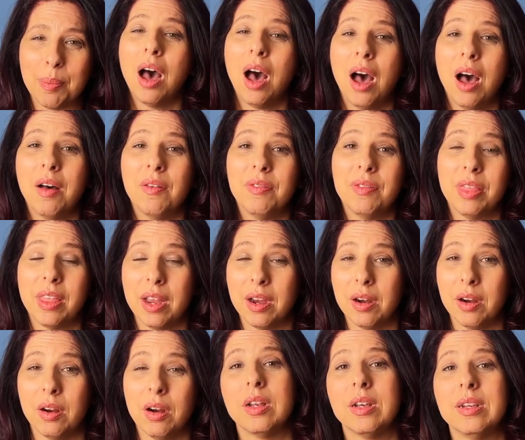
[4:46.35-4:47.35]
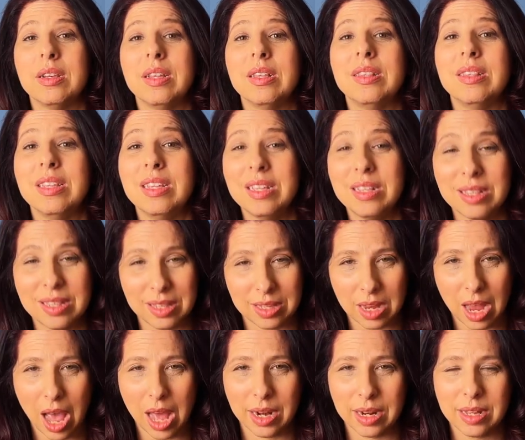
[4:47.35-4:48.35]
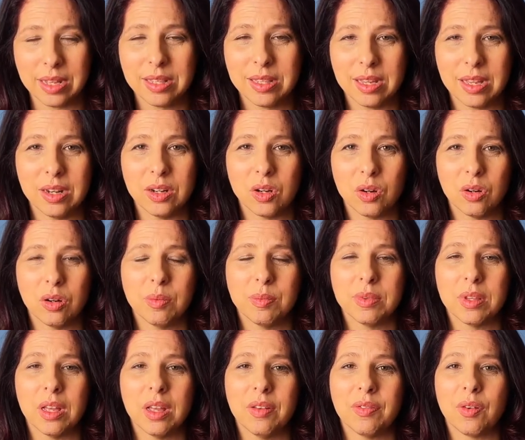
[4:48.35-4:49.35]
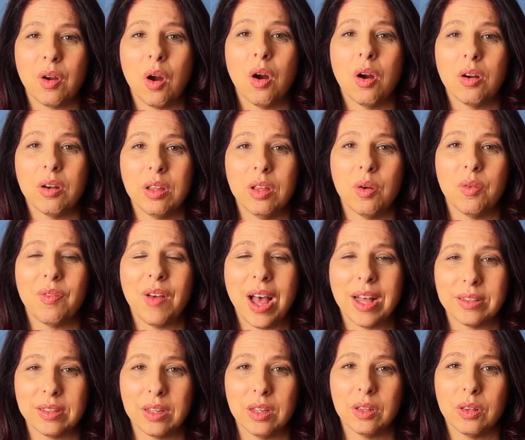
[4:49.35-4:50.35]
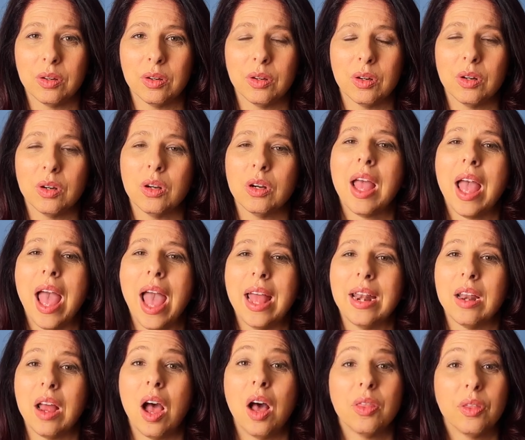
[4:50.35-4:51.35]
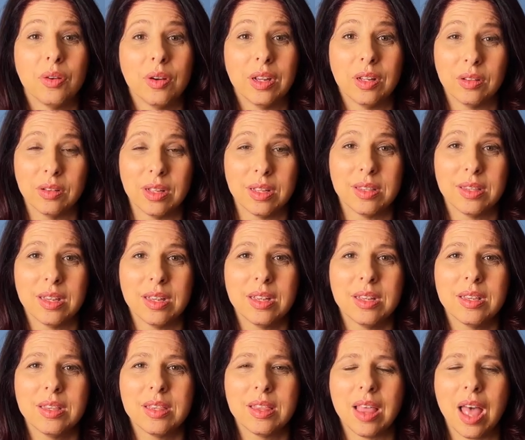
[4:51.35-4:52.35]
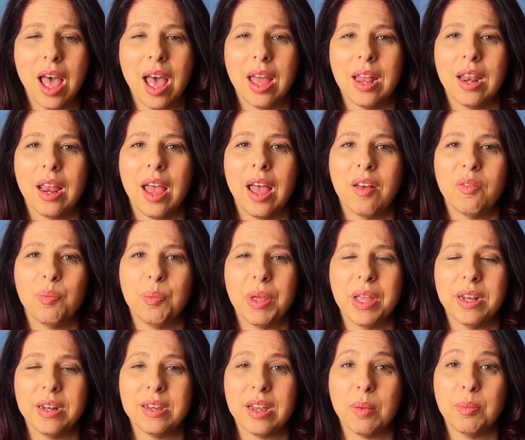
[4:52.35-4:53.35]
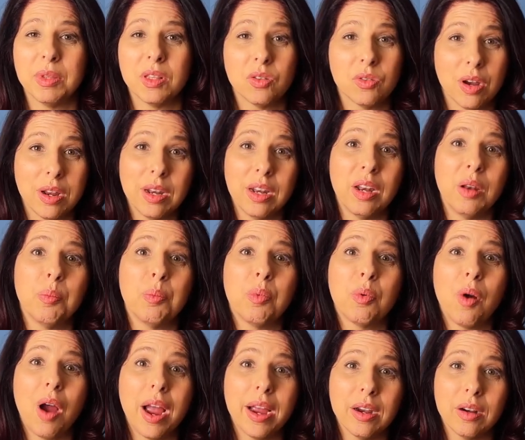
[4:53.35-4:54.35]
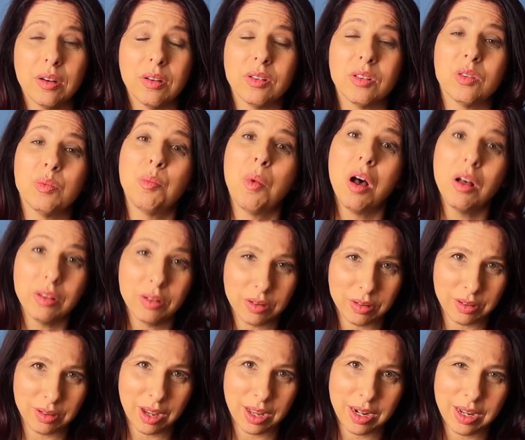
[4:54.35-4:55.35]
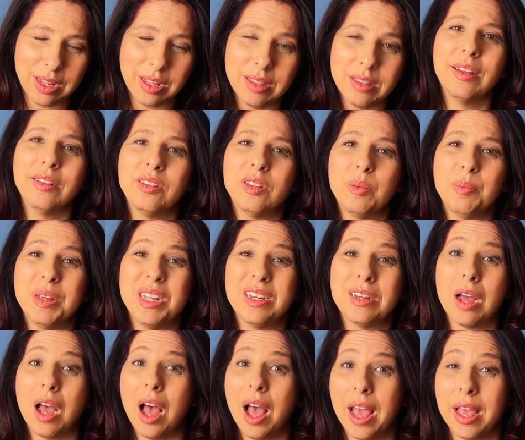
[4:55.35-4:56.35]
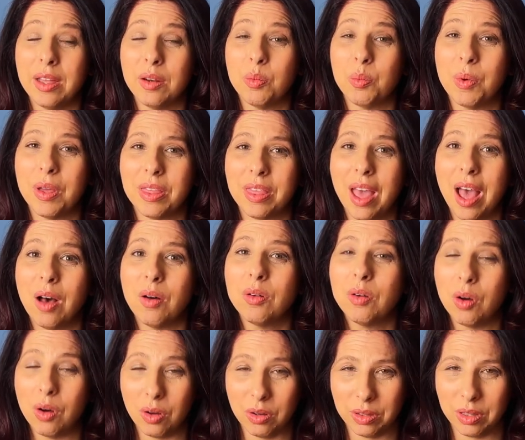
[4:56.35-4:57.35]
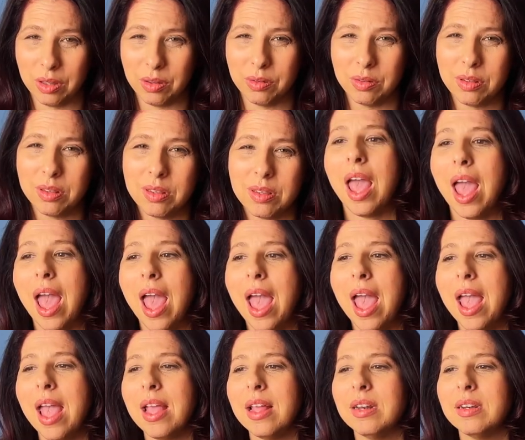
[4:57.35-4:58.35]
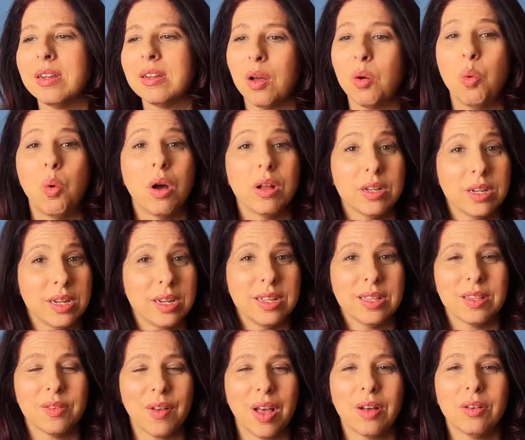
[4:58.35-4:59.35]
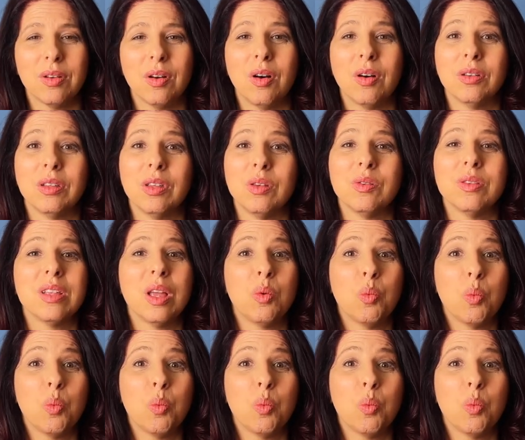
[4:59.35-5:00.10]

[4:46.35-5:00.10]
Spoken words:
of their disease status in terms of cardiovascular and other illnesses that have been demonstrated in prior smaller studies to be tied with alcohol use and quantities of alcohol use. And